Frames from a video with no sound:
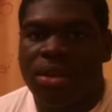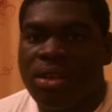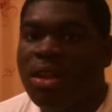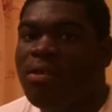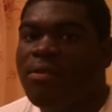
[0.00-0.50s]

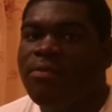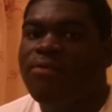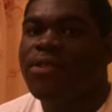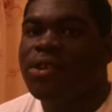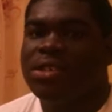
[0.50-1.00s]
Now,
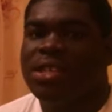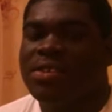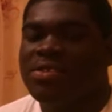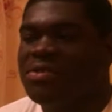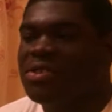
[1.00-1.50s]
first
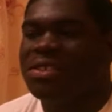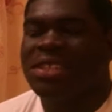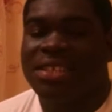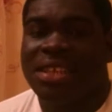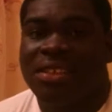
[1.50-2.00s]
things first,
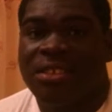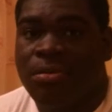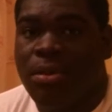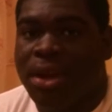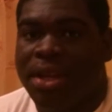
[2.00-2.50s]
let's get to the
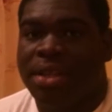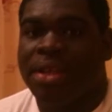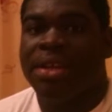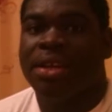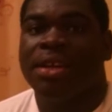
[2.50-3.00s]
point.
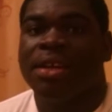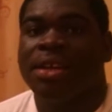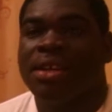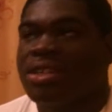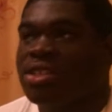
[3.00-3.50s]

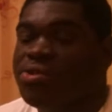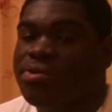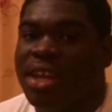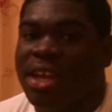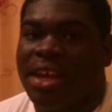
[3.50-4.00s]

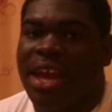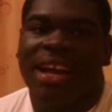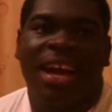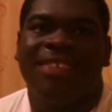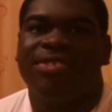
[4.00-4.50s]
Tuning, I
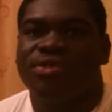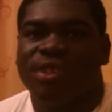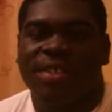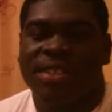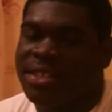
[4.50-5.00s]
can't
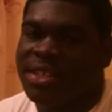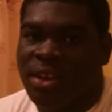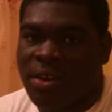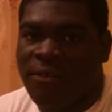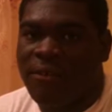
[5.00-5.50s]
stress this
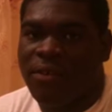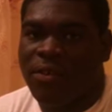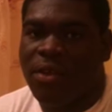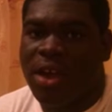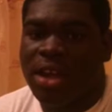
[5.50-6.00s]
enough,
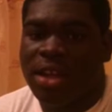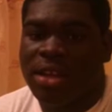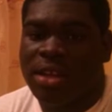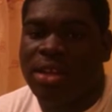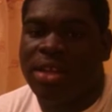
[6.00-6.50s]
right?
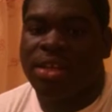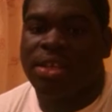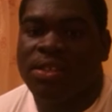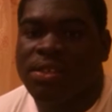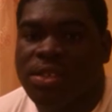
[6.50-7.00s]

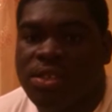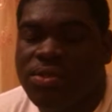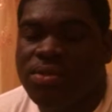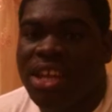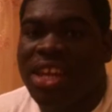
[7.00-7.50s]

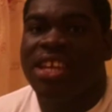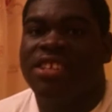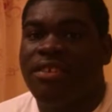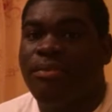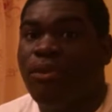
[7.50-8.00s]
Tuning
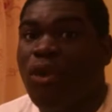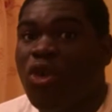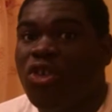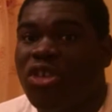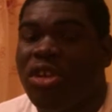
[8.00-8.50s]
is the
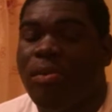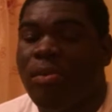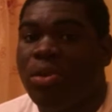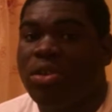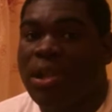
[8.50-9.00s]
most
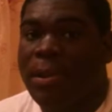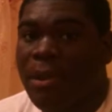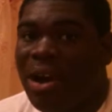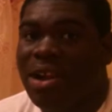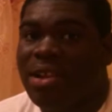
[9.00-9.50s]
important
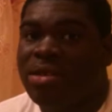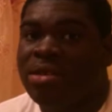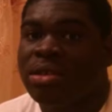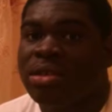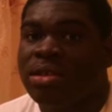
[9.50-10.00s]
part
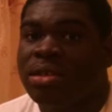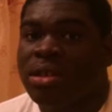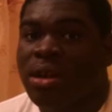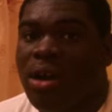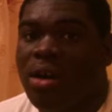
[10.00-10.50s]

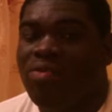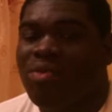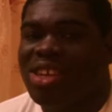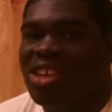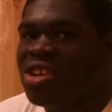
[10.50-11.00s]
of
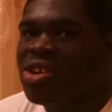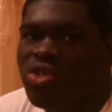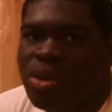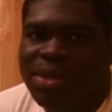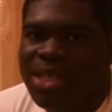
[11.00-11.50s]
making your
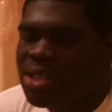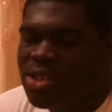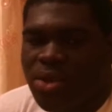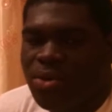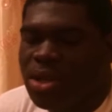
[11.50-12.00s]
drum set
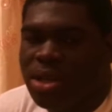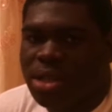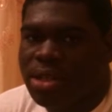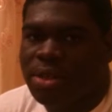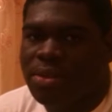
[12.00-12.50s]
sound good.
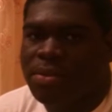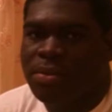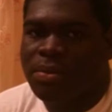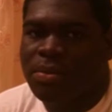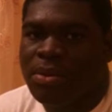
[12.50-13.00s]

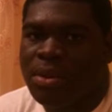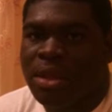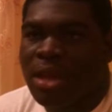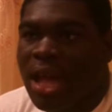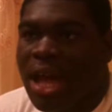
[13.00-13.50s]

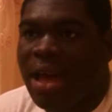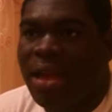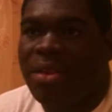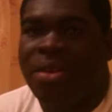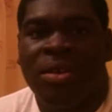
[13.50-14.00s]

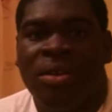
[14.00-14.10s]
And